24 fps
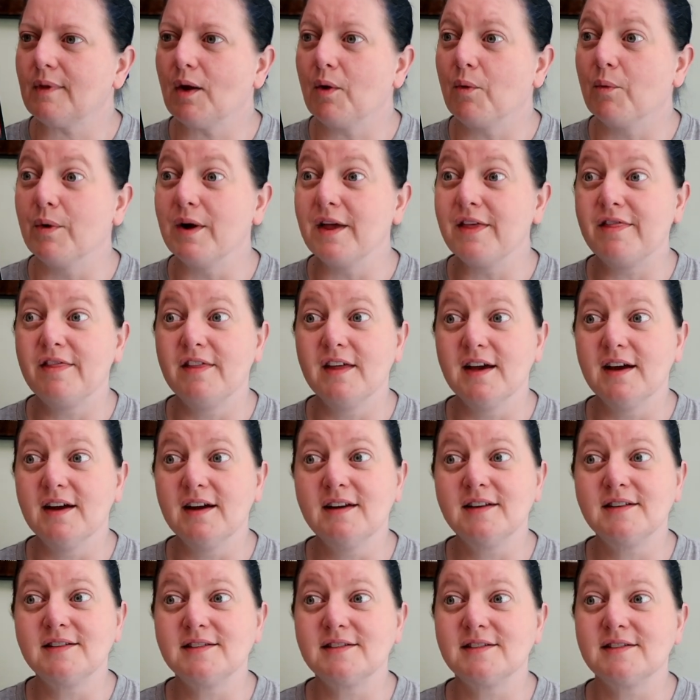With
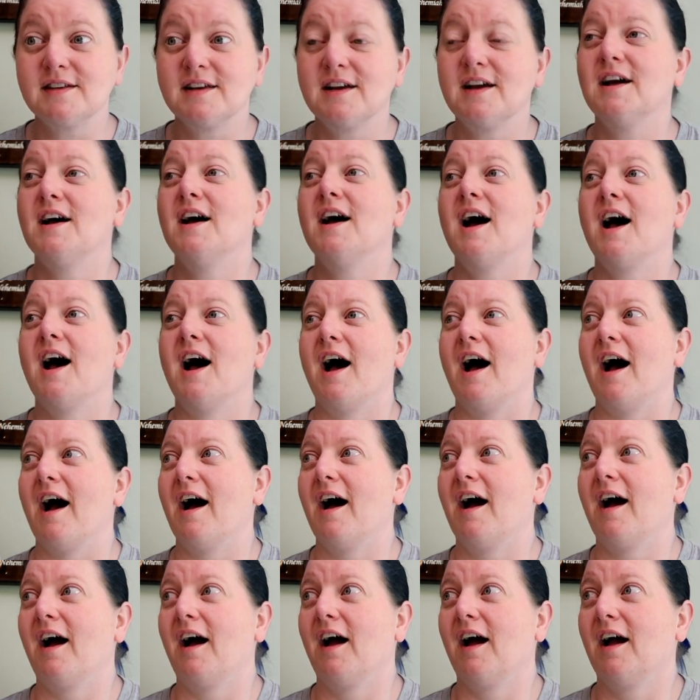this,
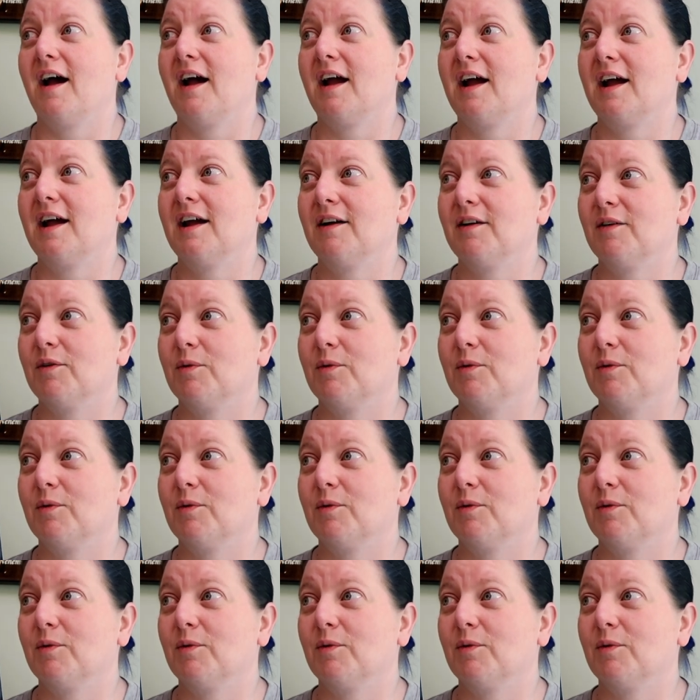I